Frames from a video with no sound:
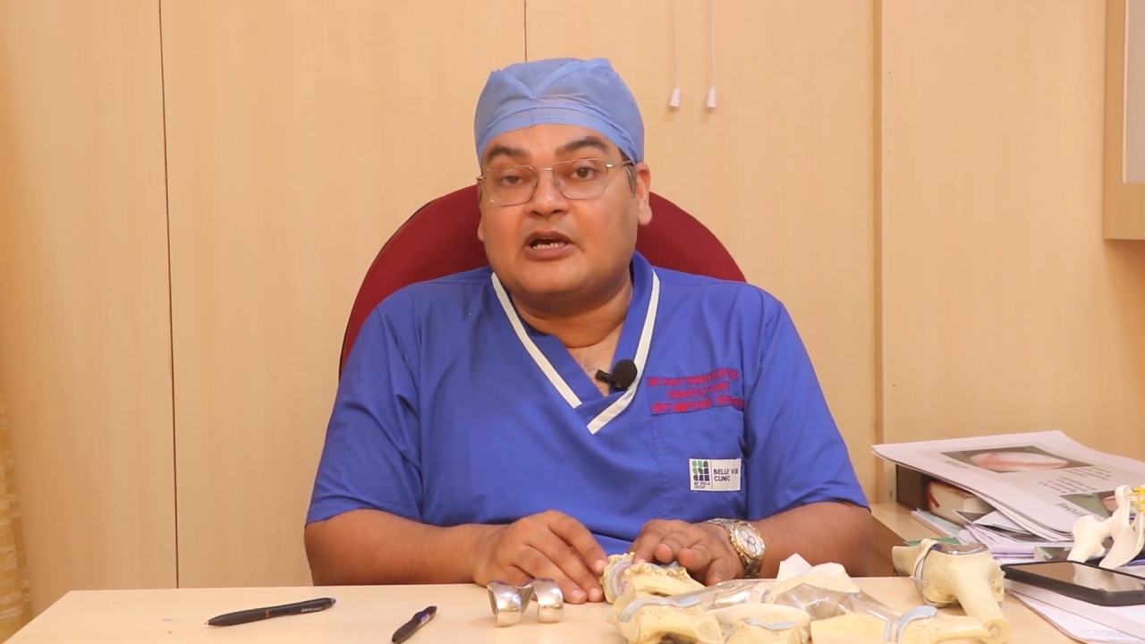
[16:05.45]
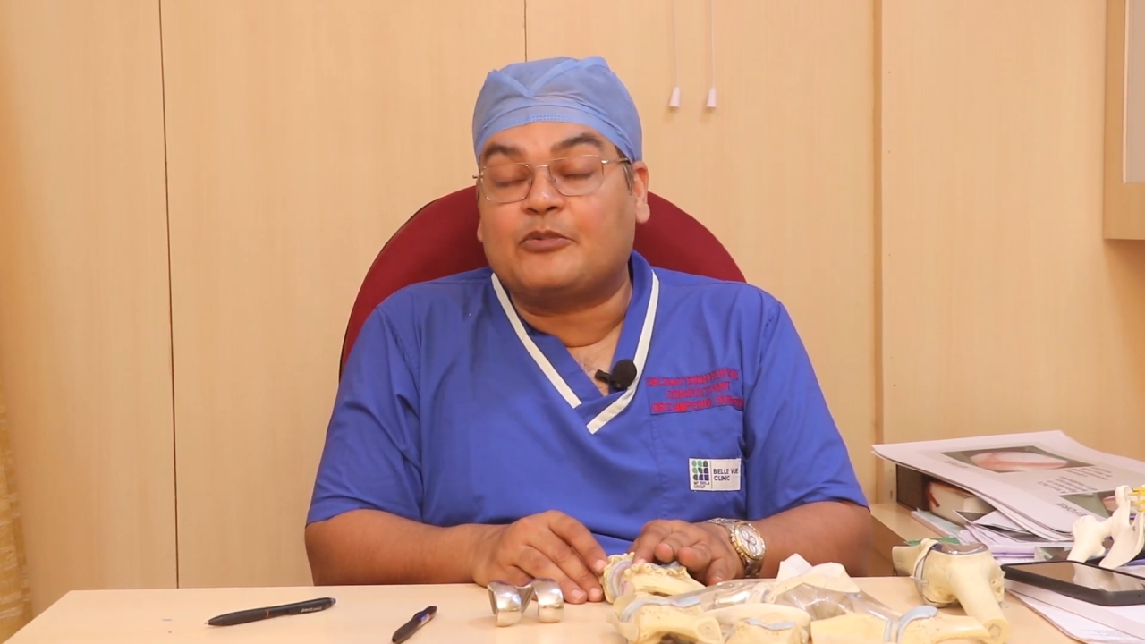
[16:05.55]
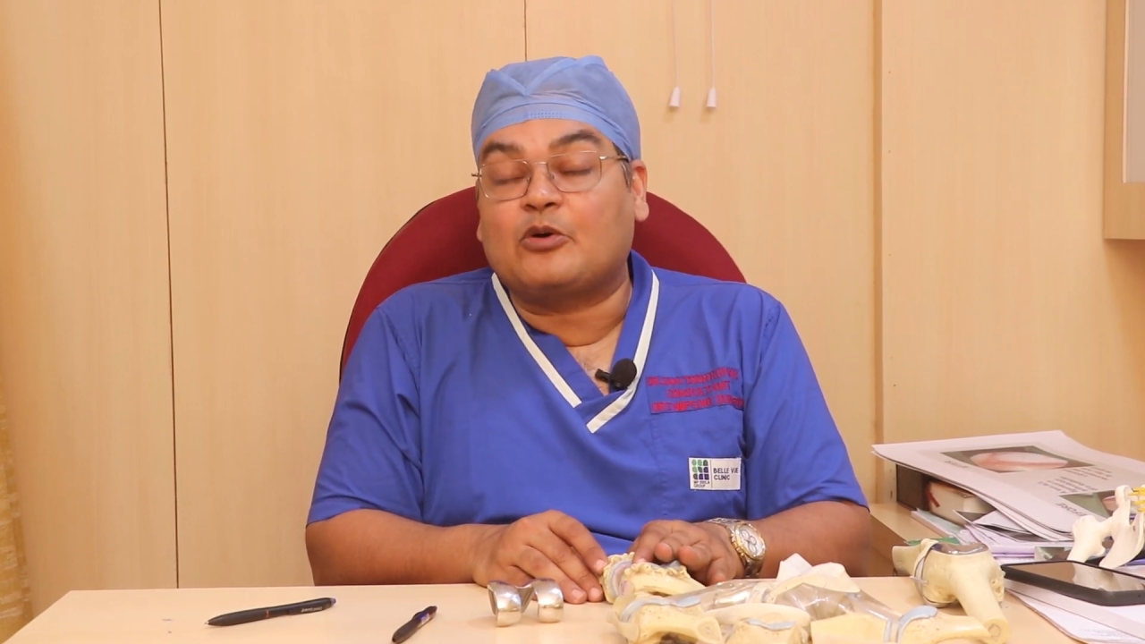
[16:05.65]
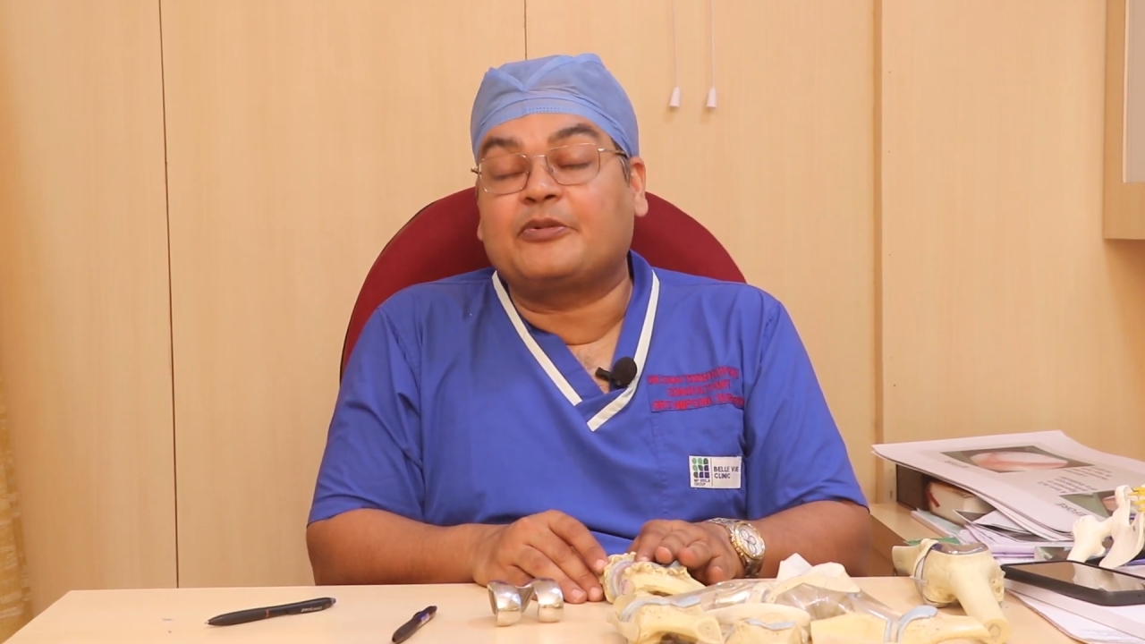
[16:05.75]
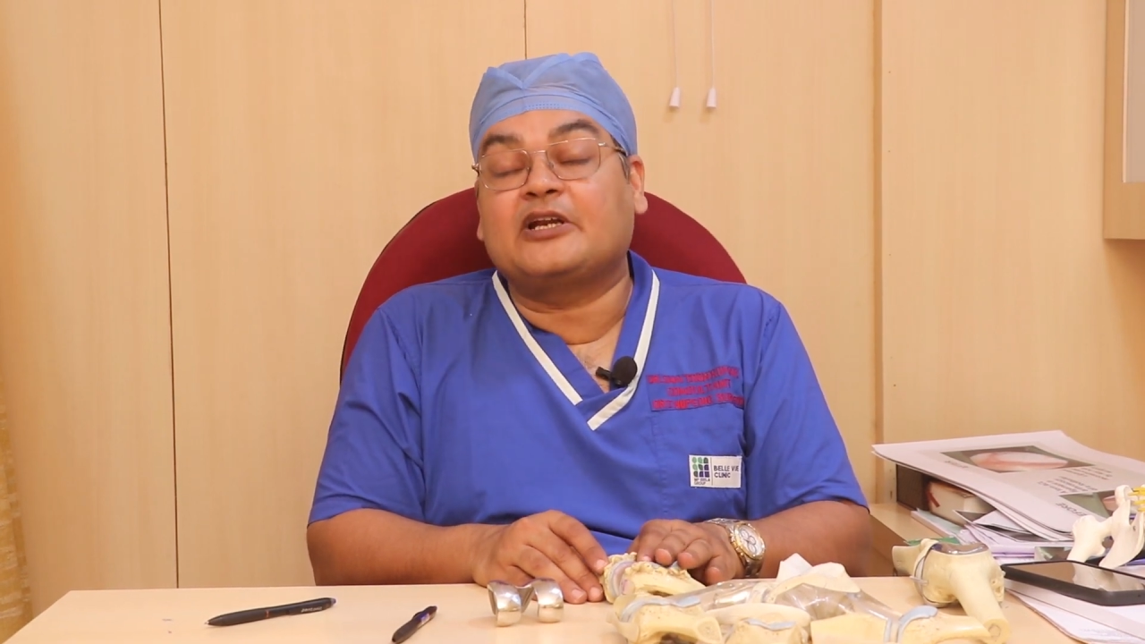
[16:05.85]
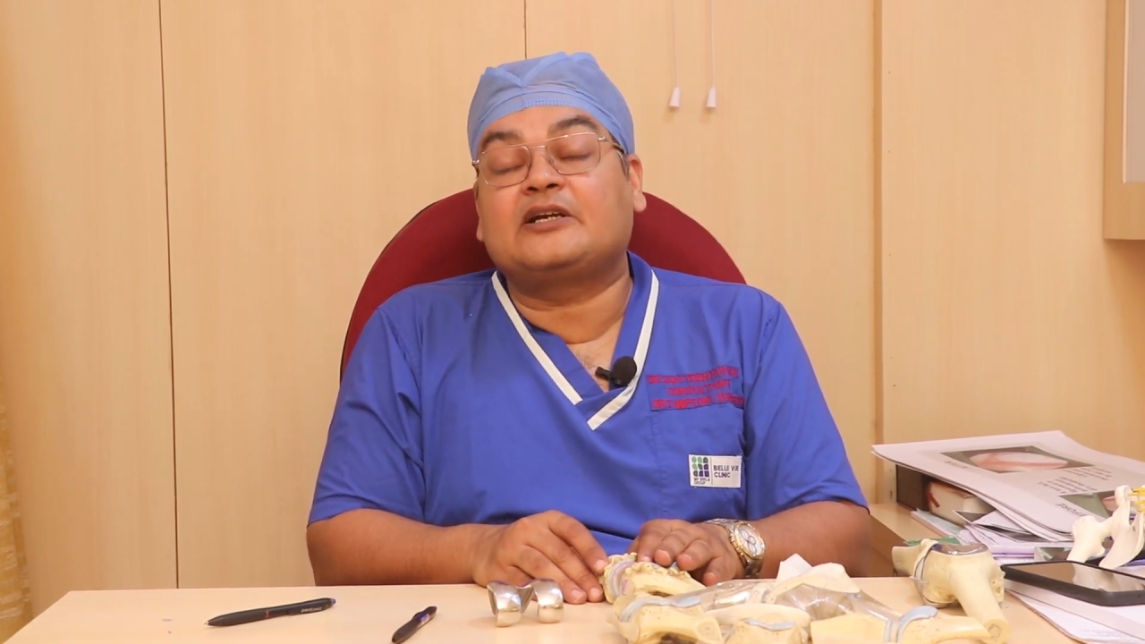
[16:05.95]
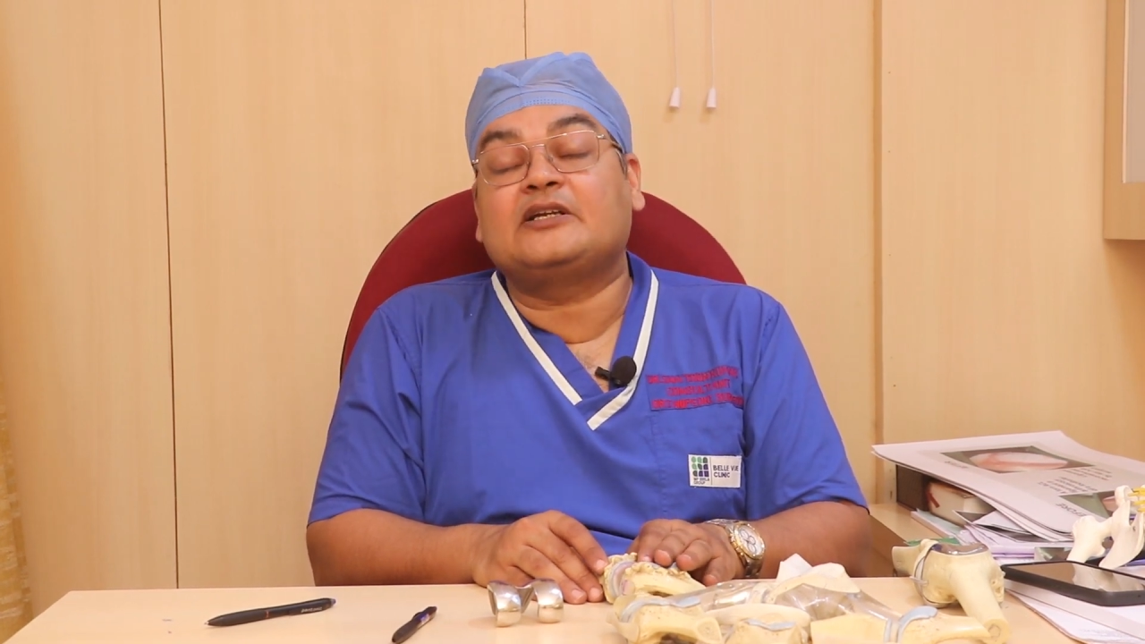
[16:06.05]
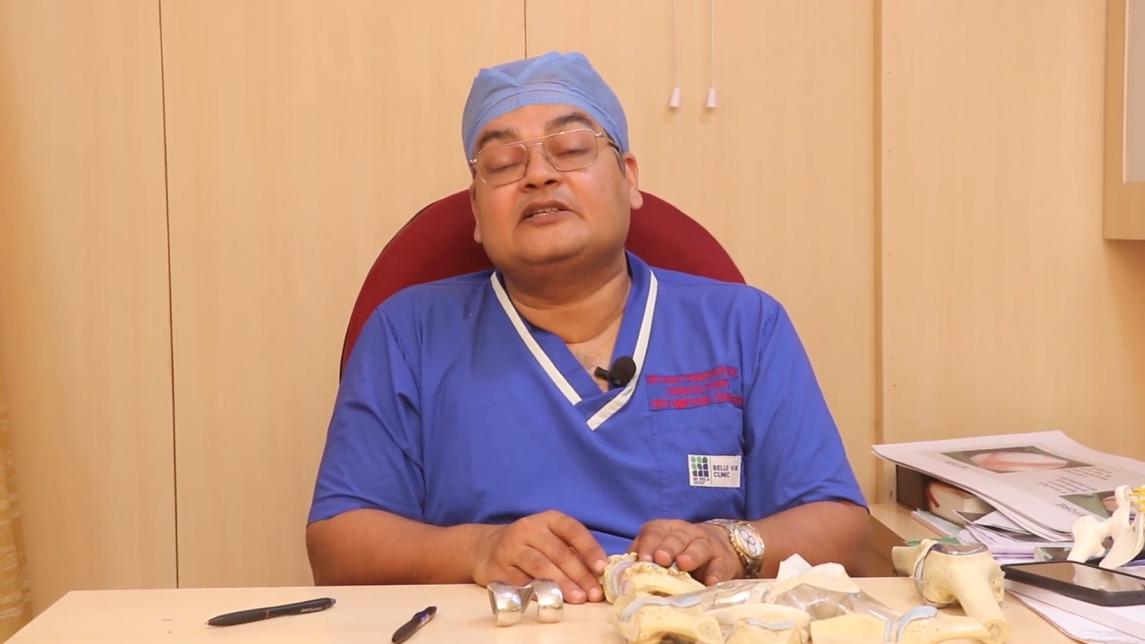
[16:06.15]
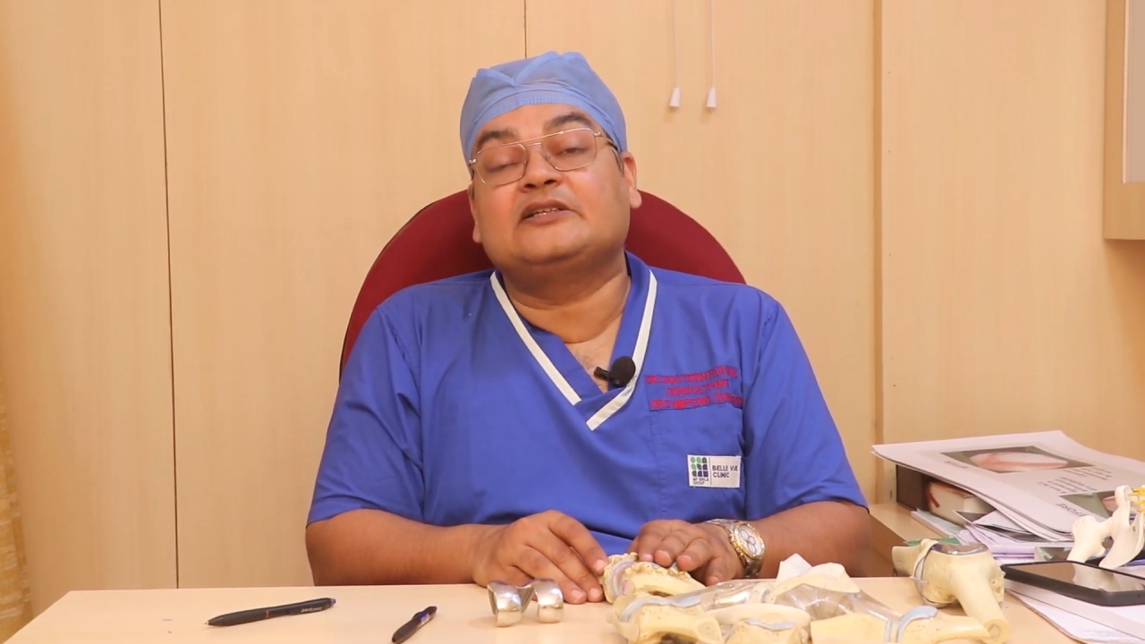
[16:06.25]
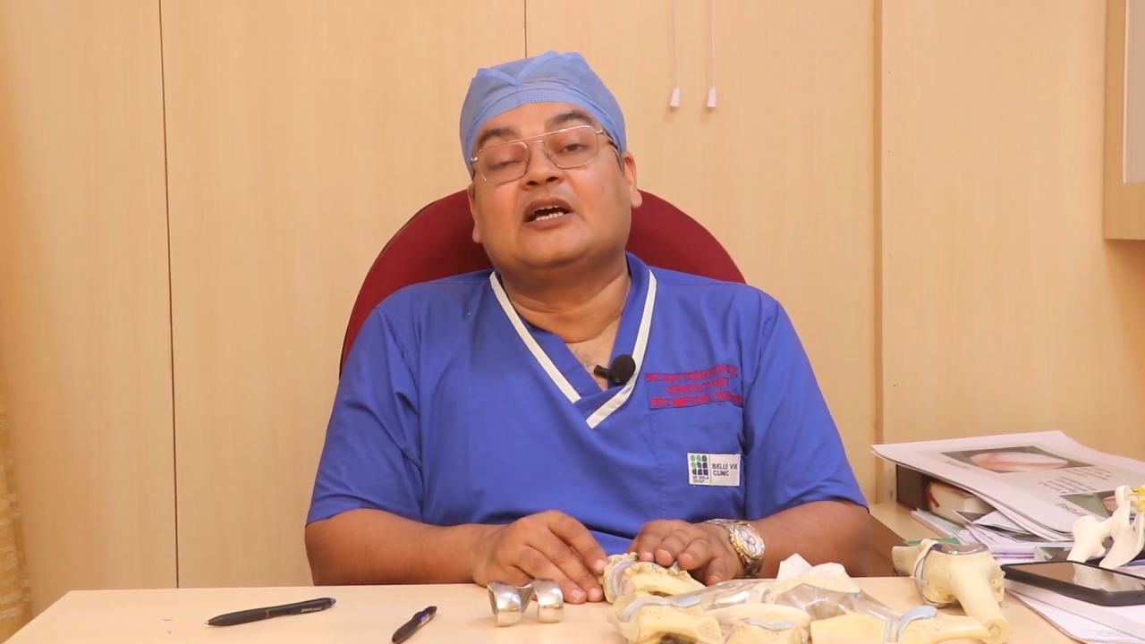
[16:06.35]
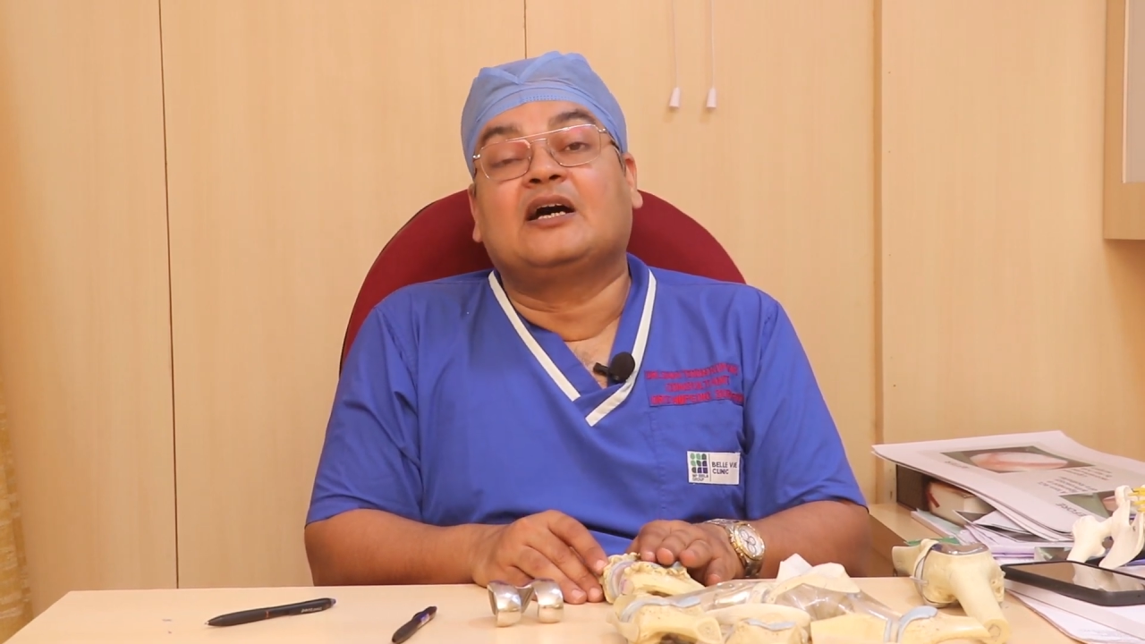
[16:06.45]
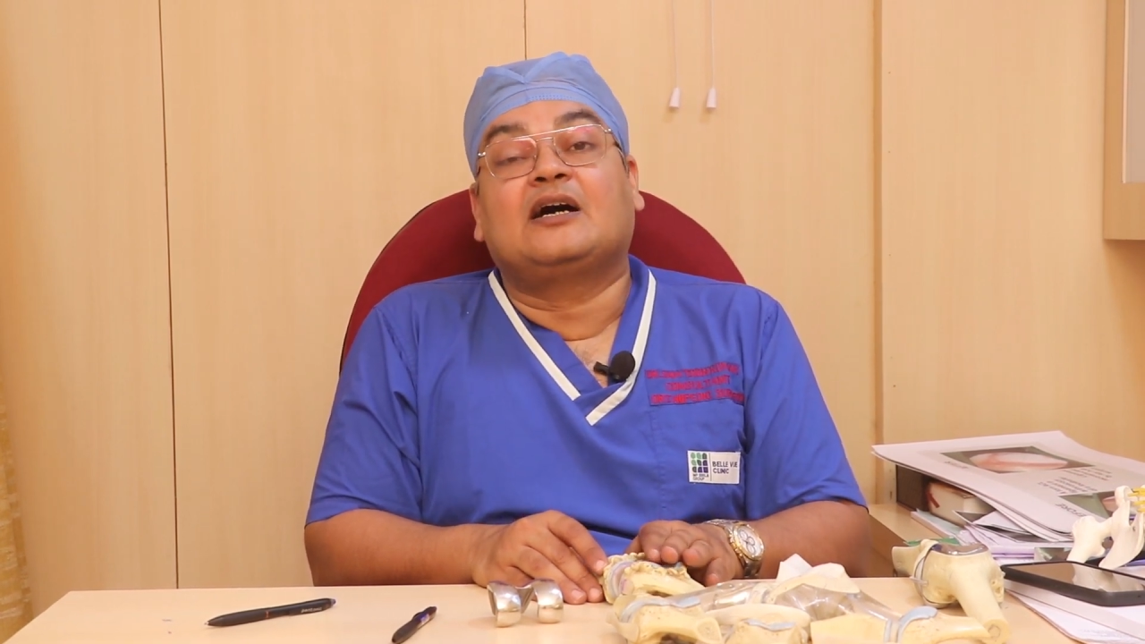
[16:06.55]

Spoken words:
appropriately